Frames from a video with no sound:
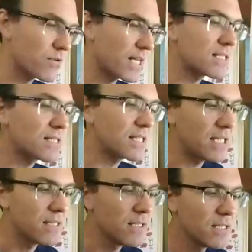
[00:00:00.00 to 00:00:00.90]
That's
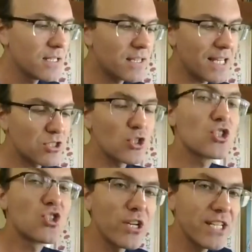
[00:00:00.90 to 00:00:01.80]
the
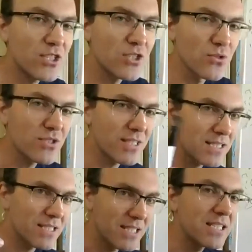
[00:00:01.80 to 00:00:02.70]
joining source that's
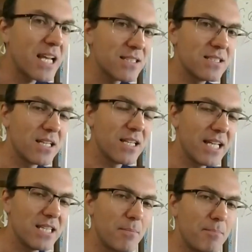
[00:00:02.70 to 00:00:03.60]
detailed in
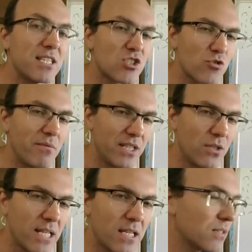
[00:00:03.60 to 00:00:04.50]
the vStream video.
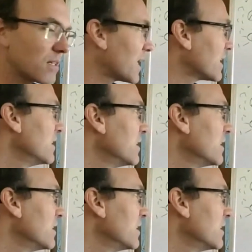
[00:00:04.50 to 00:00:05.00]
Take a look at that.